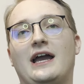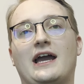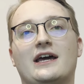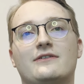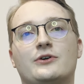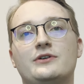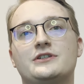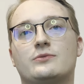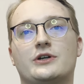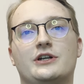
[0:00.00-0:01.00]
And of
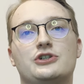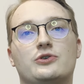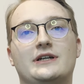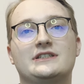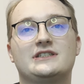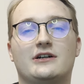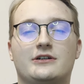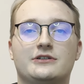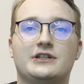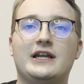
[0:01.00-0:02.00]
course, we're gonna join
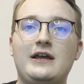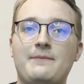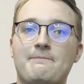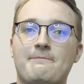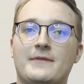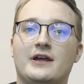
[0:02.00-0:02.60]
soccer today.